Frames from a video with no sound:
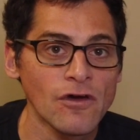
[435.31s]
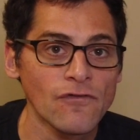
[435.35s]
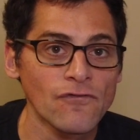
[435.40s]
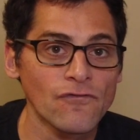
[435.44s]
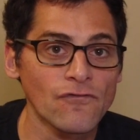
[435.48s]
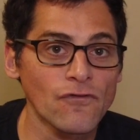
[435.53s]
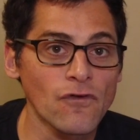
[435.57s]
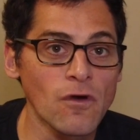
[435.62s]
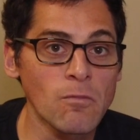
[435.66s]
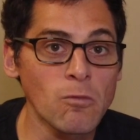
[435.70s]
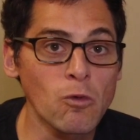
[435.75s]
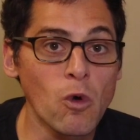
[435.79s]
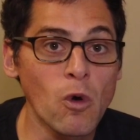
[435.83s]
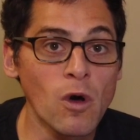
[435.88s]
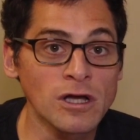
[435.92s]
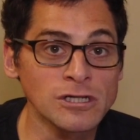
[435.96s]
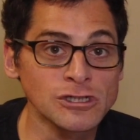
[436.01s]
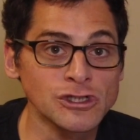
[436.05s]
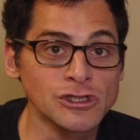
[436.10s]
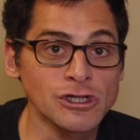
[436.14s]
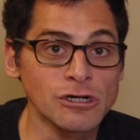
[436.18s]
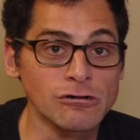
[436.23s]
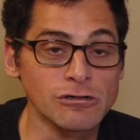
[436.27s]
from
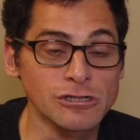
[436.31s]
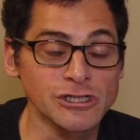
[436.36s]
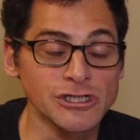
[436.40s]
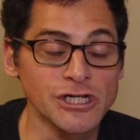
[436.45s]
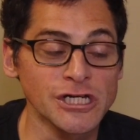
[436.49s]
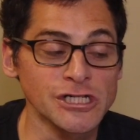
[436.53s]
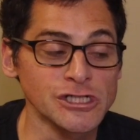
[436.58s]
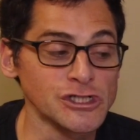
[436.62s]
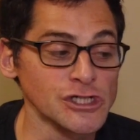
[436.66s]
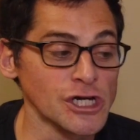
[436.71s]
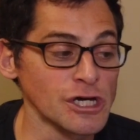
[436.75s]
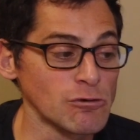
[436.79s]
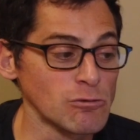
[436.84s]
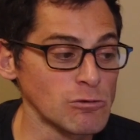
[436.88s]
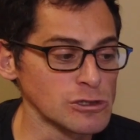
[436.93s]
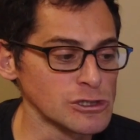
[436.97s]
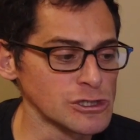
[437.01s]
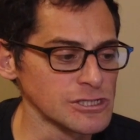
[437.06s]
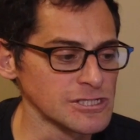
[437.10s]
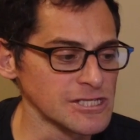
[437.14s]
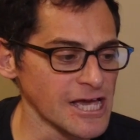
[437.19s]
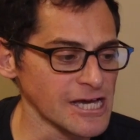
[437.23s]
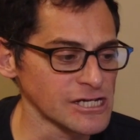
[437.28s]
Guangzhou to Shenzhen,
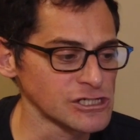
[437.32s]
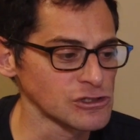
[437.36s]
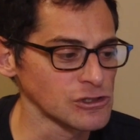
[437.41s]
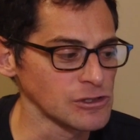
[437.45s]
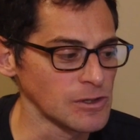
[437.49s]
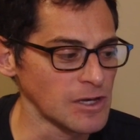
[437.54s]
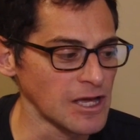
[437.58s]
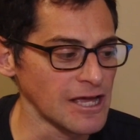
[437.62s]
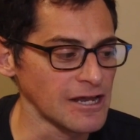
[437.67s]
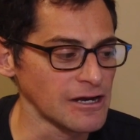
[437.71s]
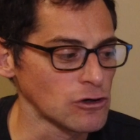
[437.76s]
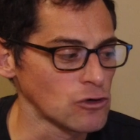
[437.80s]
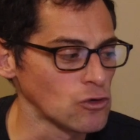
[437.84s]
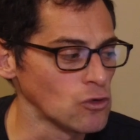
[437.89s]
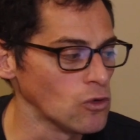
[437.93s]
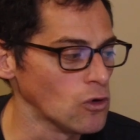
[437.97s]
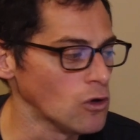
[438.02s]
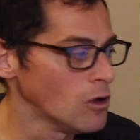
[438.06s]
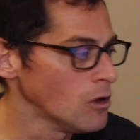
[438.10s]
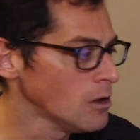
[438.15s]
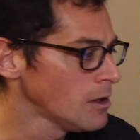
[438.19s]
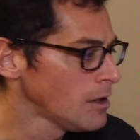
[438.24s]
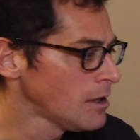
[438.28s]
which is actually kind of
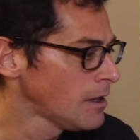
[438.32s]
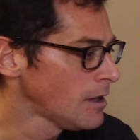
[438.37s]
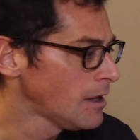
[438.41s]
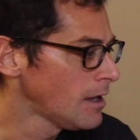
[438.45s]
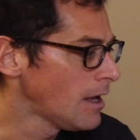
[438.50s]
cool.